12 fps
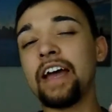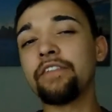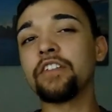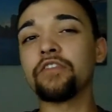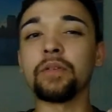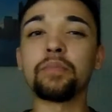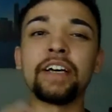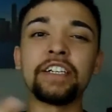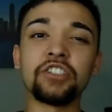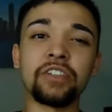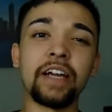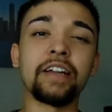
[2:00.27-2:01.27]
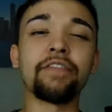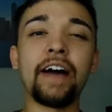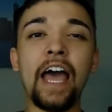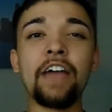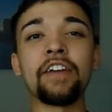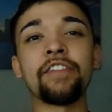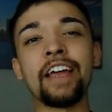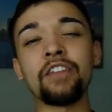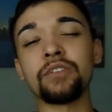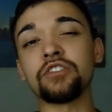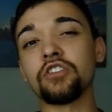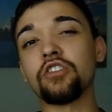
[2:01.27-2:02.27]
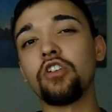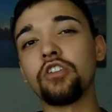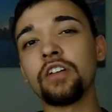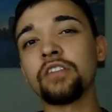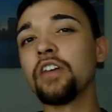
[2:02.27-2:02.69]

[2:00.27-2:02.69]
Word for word: have this replace your nine to five if that's what your goal